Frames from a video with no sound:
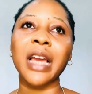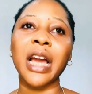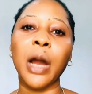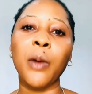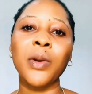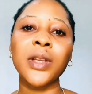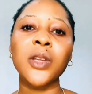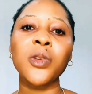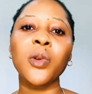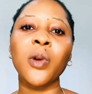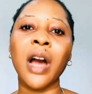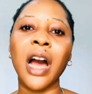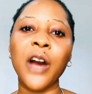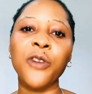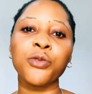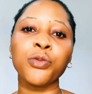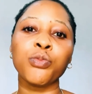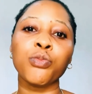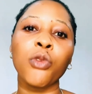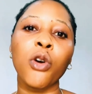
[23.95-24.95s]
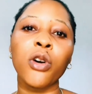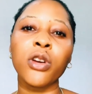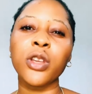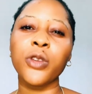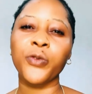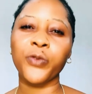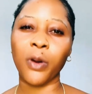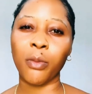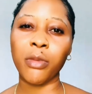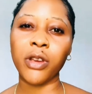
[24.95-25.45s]
I wanted to have more
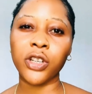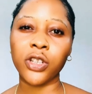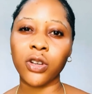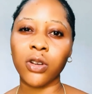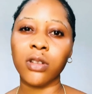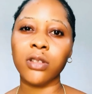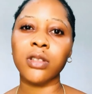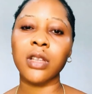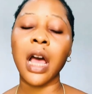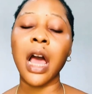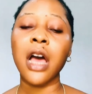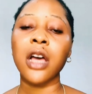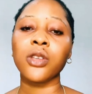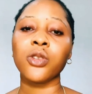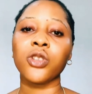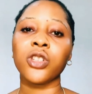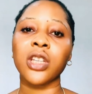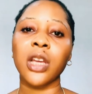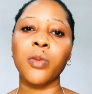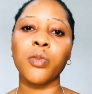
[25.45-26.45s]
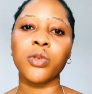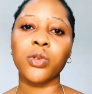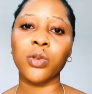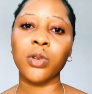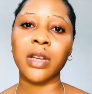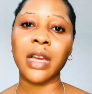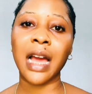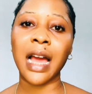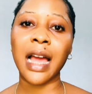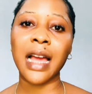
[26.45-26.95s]
information to share with
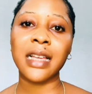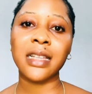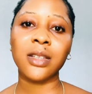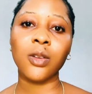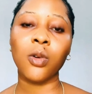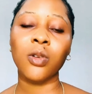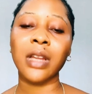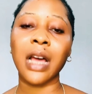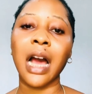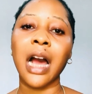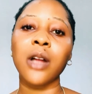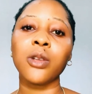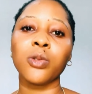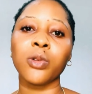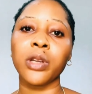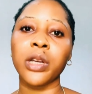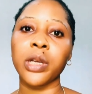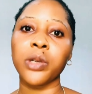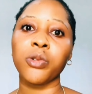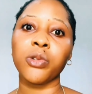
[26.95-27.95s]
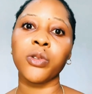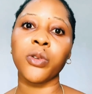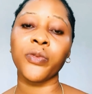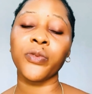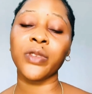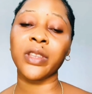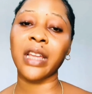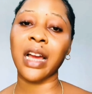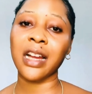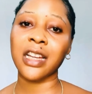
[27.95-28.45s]
you guys on how to get rid
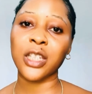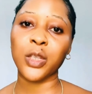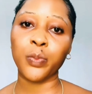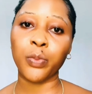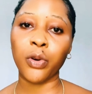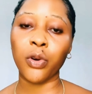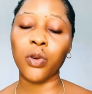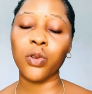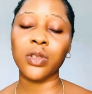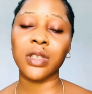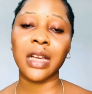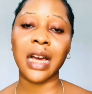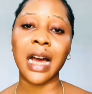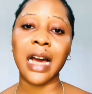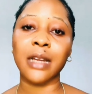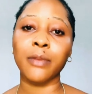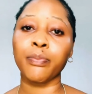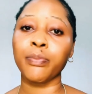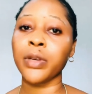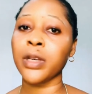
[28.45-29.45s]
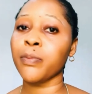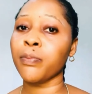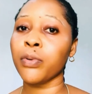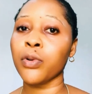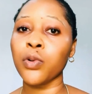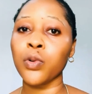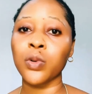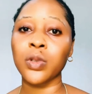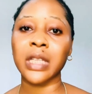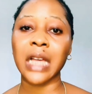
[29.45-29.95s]
of dark spots and
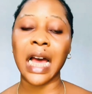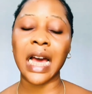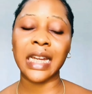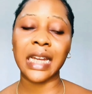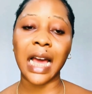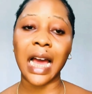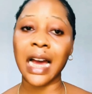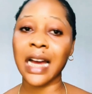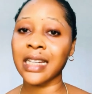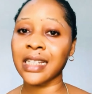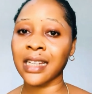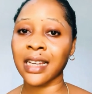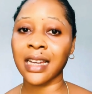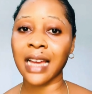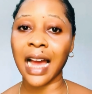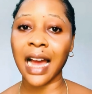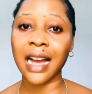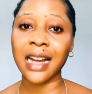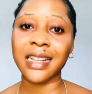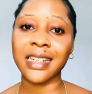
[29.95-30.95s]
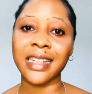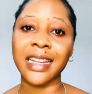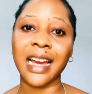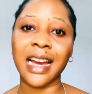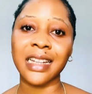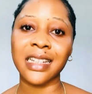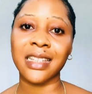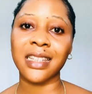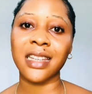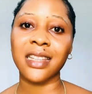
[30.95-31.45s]
pimples and acne
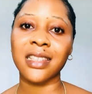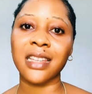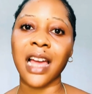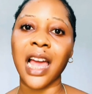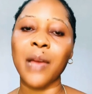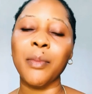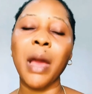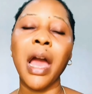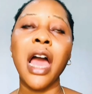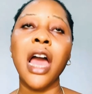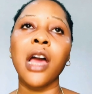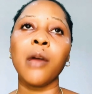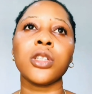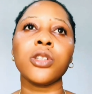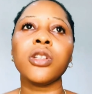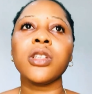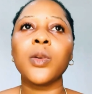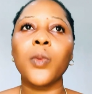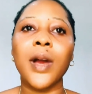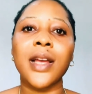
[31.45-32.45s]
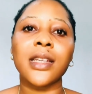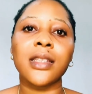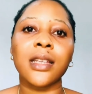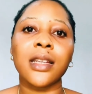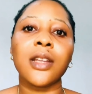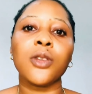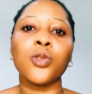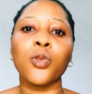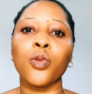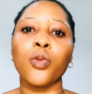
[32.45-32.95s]
at the same time. The reason why I
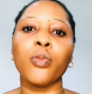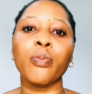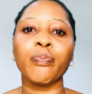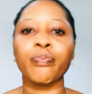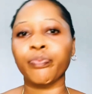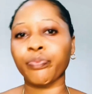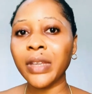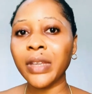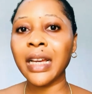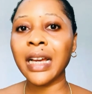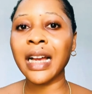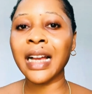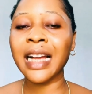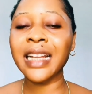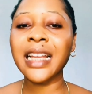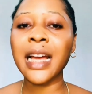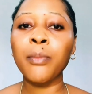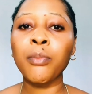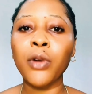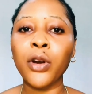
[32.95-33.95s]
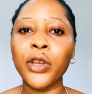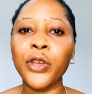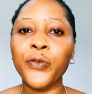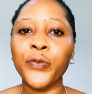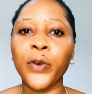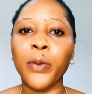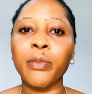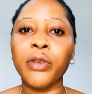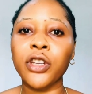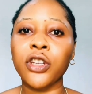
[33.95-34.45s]
decided to gather more
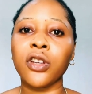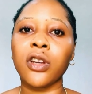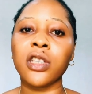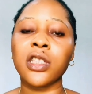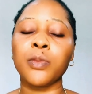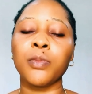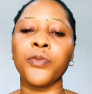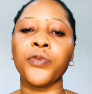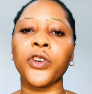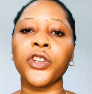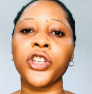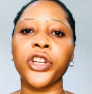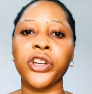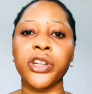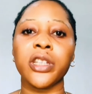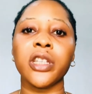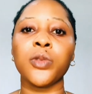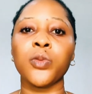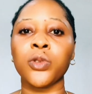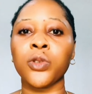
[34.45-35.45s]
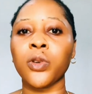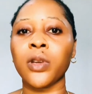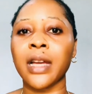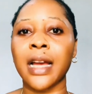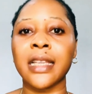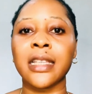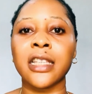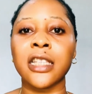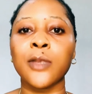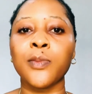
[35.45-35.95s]
information before sharing this with you
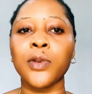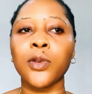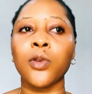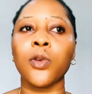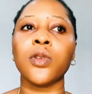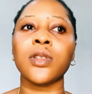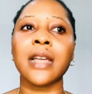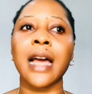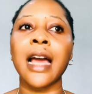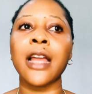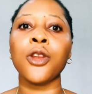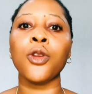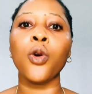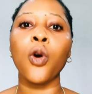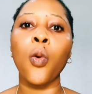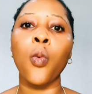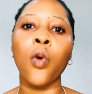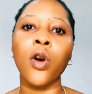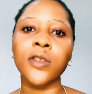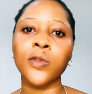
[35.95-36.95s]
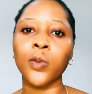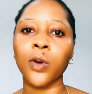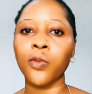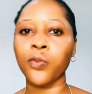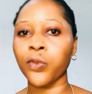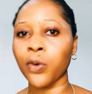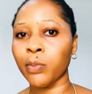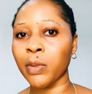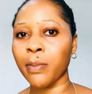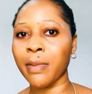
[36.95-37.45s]
guys is because I know what worked
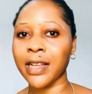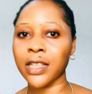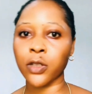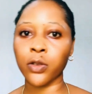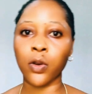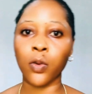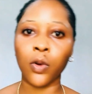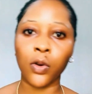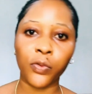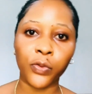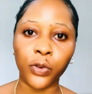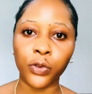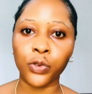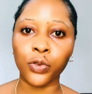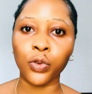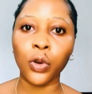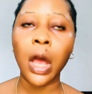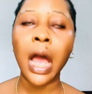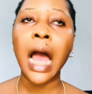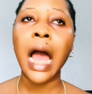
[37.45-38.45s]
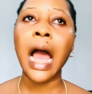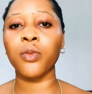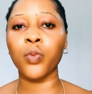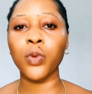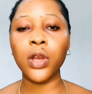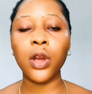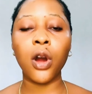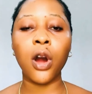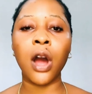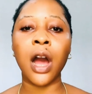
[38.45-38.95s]
for me might not work for you.
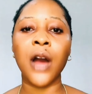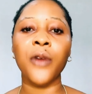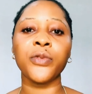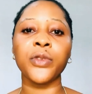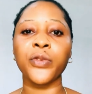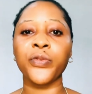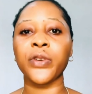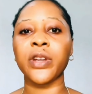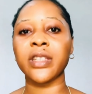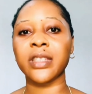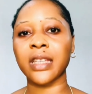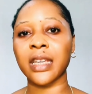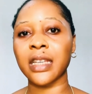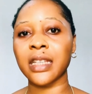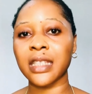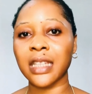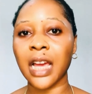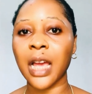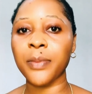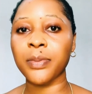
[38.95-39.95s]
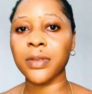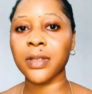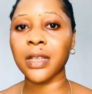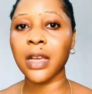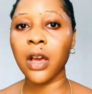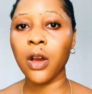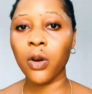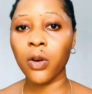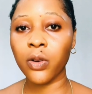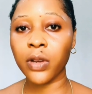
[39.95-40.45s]
We all have different skin types,
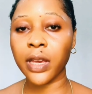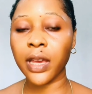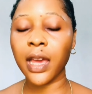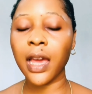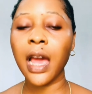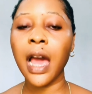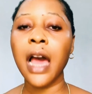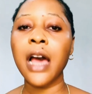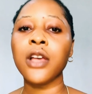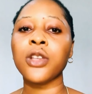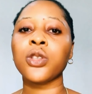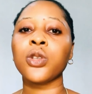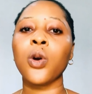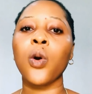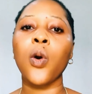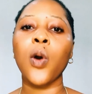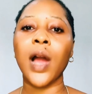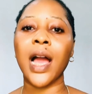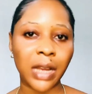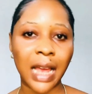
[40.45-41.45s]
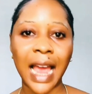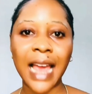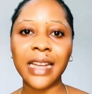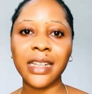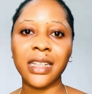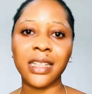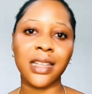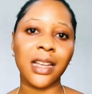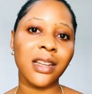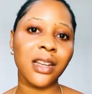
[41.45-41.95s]
okay? So I
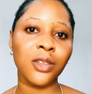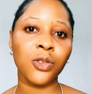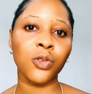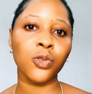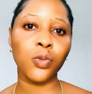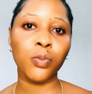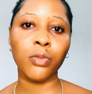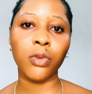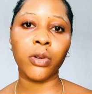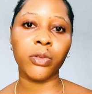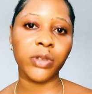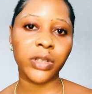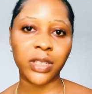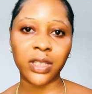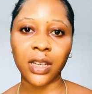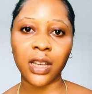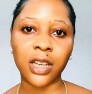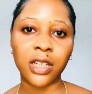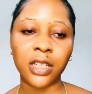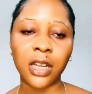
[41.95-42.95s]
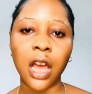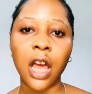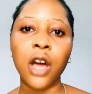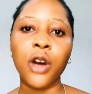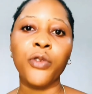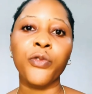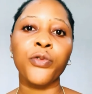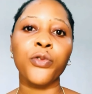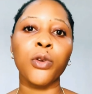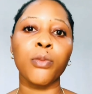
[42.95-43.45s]
decided to do more research
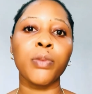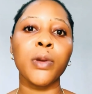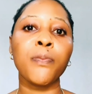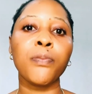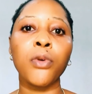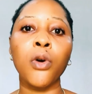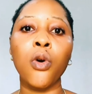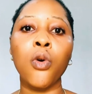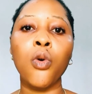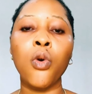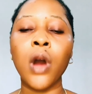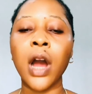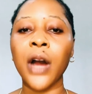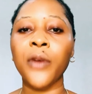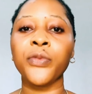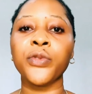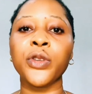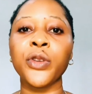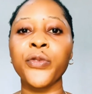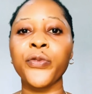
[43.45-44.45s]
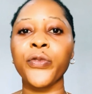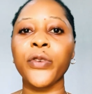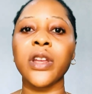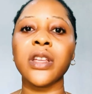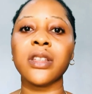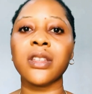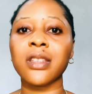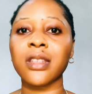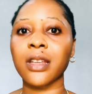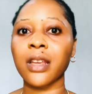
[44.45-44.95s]
from people who have
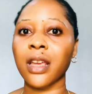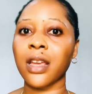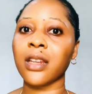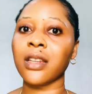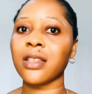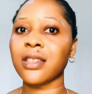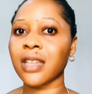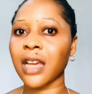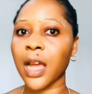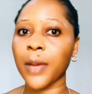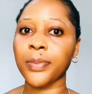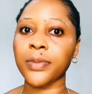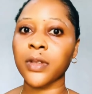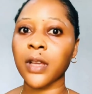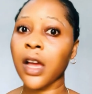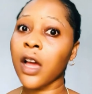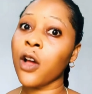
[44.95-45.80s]
different skin types.